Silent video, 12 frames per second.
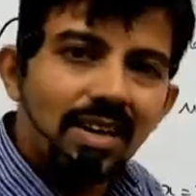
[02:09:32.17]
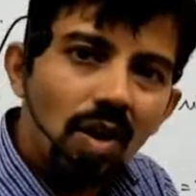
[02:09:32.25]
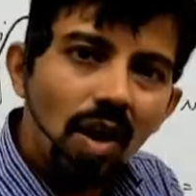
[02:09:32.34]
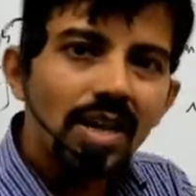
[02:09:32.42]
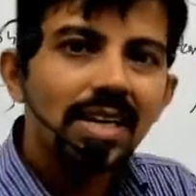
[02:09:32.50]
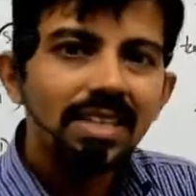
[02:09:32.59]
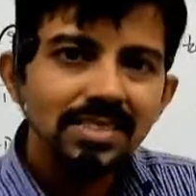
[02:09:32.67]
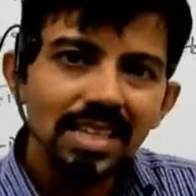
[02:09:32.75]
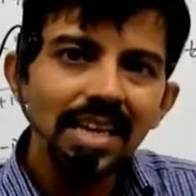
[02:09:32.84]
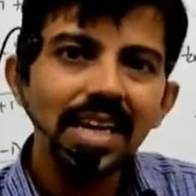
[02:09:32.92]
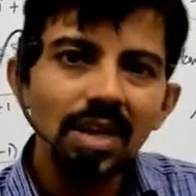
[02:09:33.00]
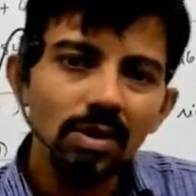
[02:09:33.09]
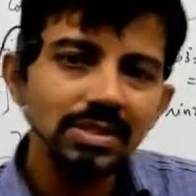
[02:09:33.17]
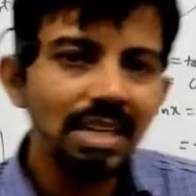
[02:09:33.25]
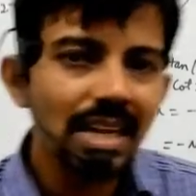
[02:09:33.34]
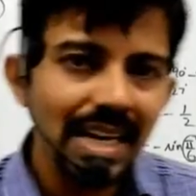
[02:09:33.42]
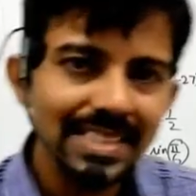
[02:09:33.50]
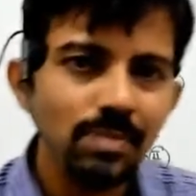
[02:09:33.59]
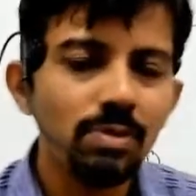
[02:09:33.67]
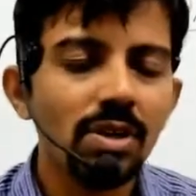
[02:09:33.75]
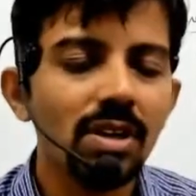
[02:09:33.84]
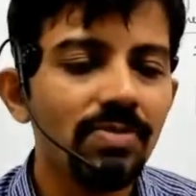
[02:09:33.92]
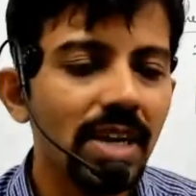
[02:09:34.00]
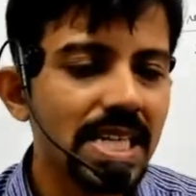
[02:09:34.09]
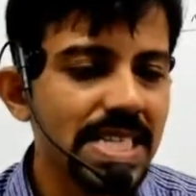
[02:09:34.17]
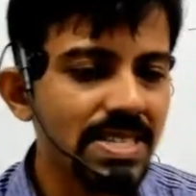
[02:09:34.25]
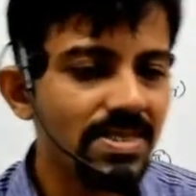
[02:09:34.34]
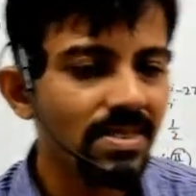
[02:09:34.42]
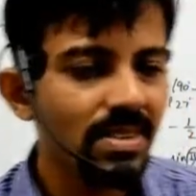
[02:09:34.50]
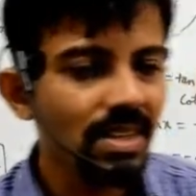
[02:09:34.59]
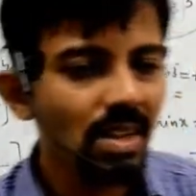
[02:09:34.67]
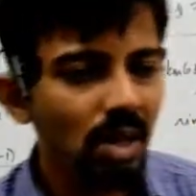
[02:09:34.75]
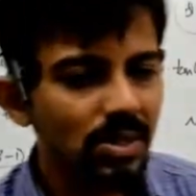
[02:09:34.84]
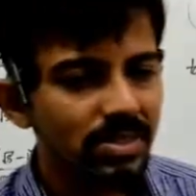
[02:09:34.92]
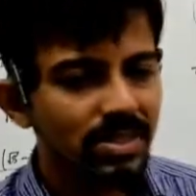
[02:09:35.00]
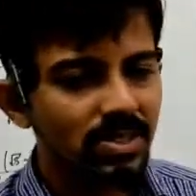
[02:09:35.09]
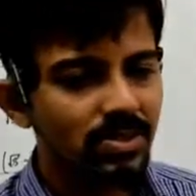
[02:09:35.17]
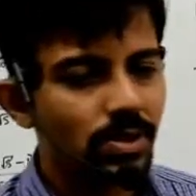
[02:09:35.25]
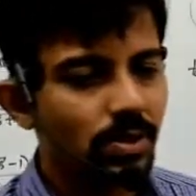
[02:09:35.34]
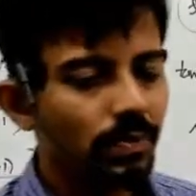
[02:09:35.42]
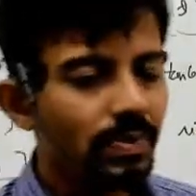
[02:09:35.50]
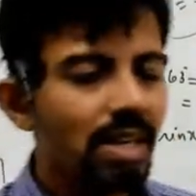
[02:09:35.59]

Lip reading: cot, sec and cosec are reciprocal functions, all those things you know.